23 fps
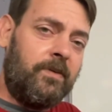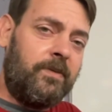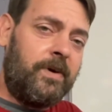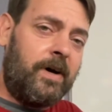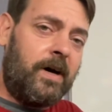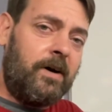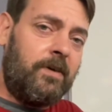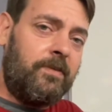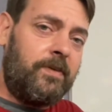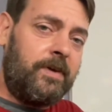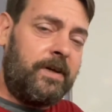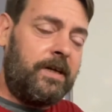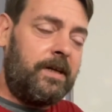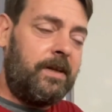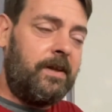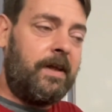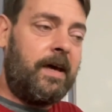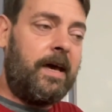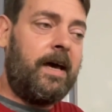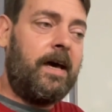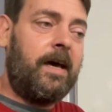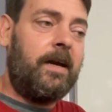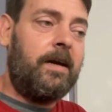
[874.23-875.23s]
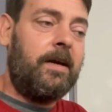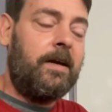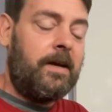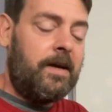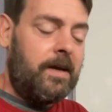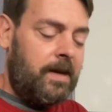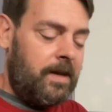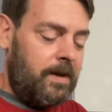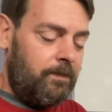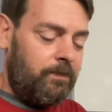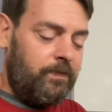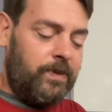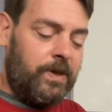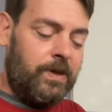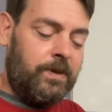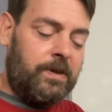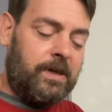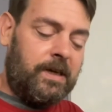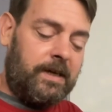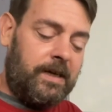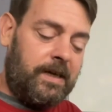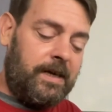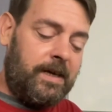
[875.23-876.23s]
off into that. You
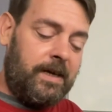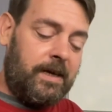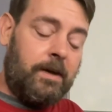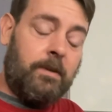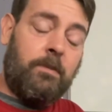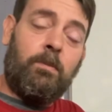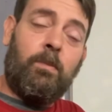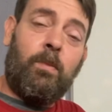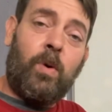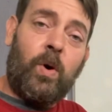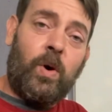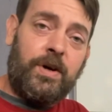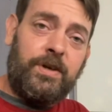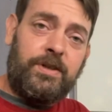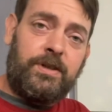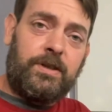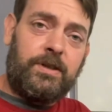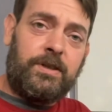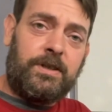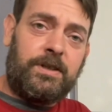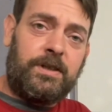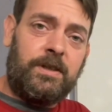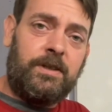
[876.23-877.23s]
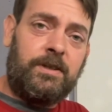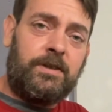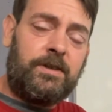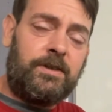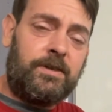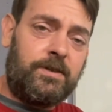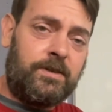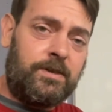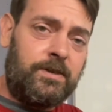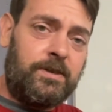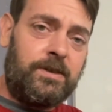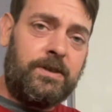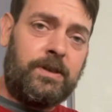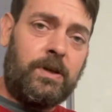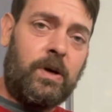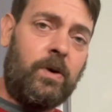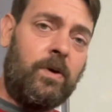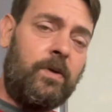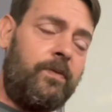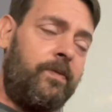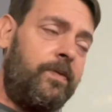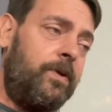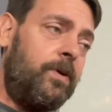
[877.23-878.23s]
can get moisture sensors.
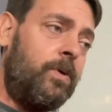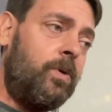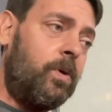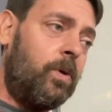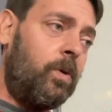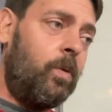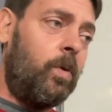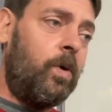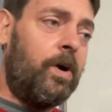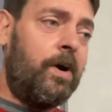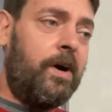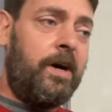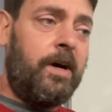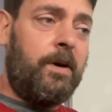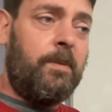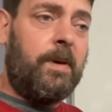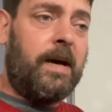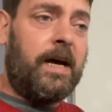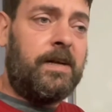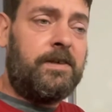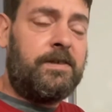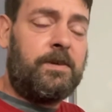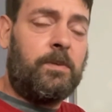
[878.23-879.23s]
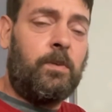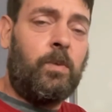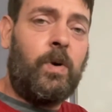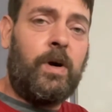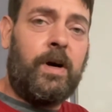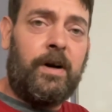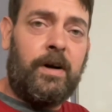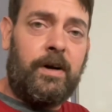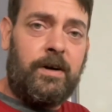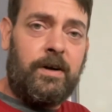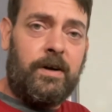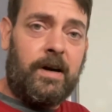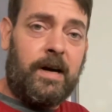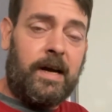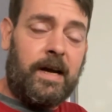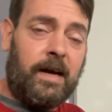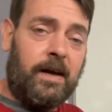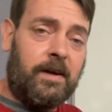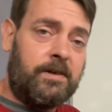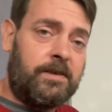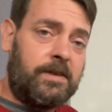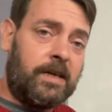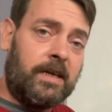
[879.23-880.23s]
So if you are worried about somewhere in your
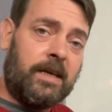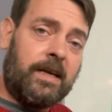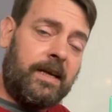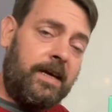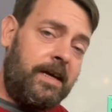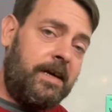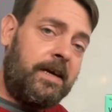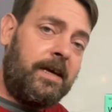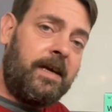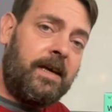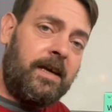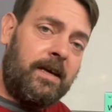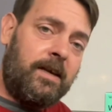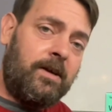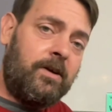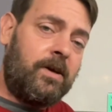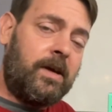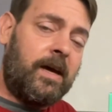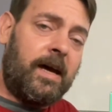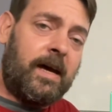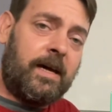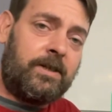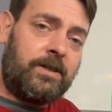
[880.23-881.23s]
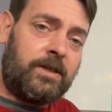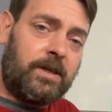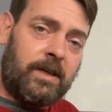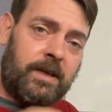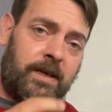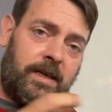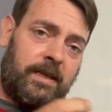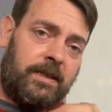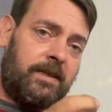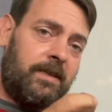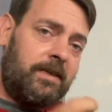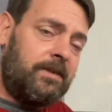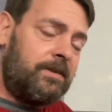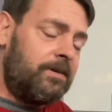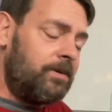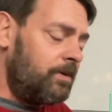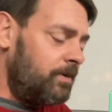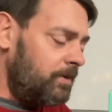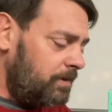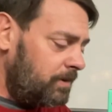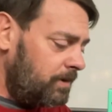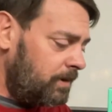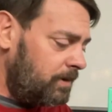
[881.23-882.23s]
house leaking, you can actually get these
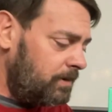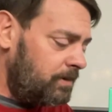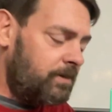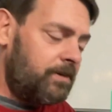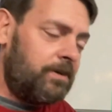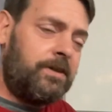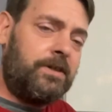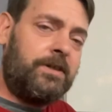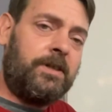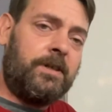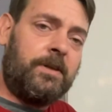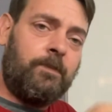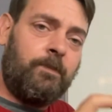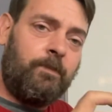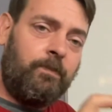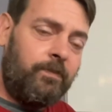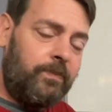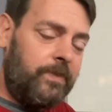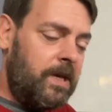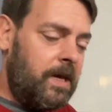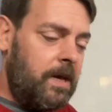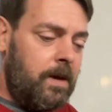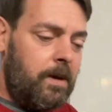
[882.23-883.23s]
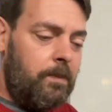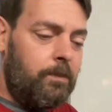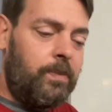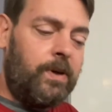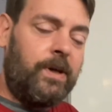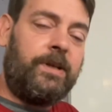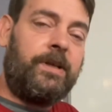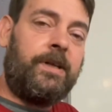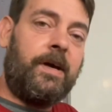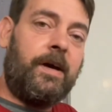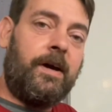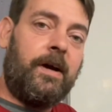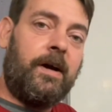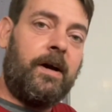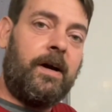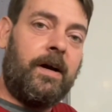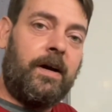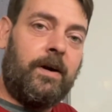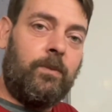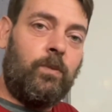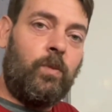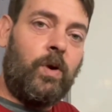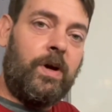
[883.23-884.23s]
little sensors and put there.
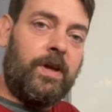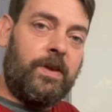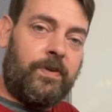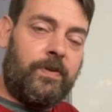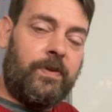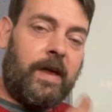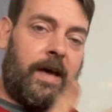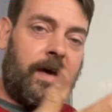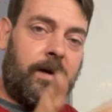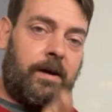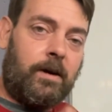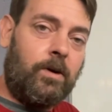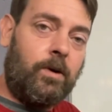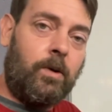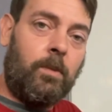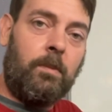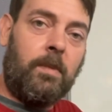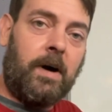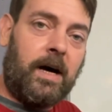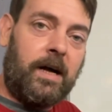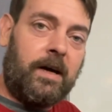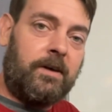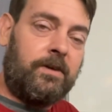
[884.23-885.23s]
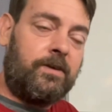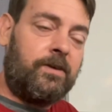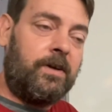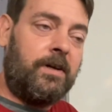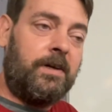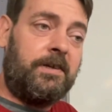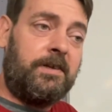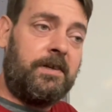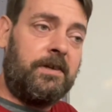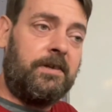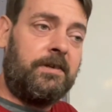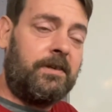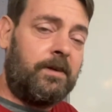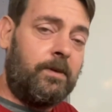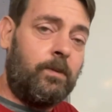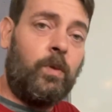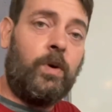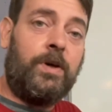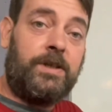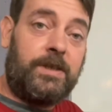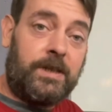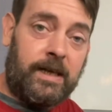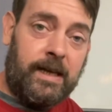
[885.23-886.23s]
And with that home monitoring system,
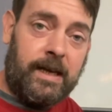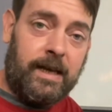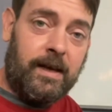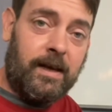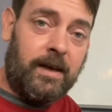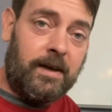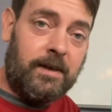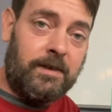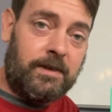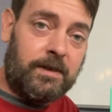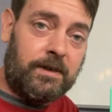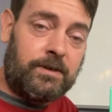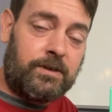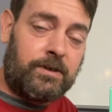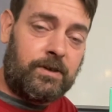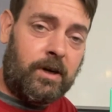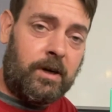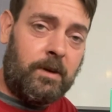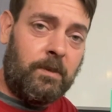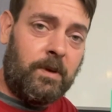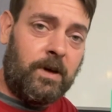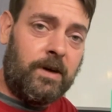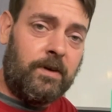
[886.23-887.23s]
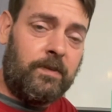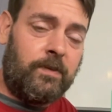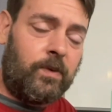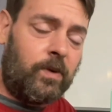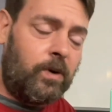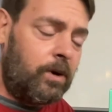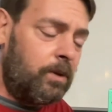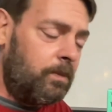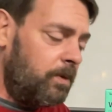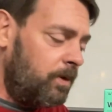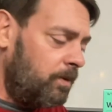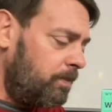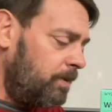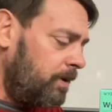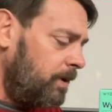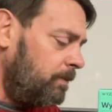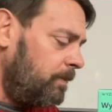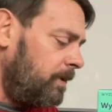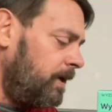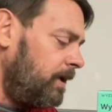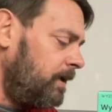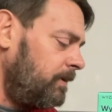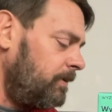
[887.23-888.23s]
which again is extremely affordable per
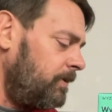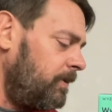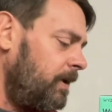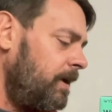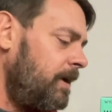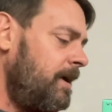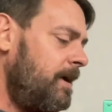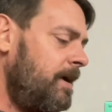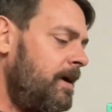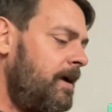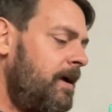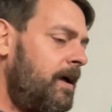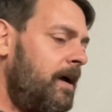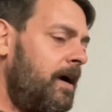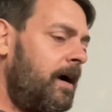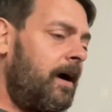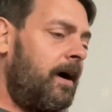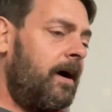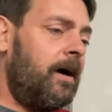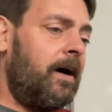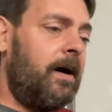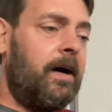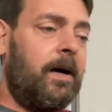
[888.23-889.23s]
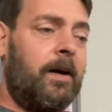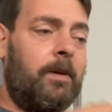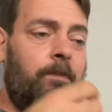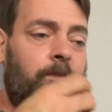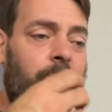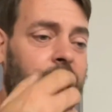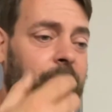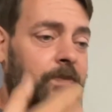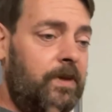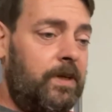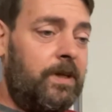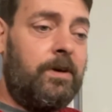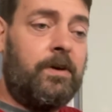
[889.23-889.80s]
month, you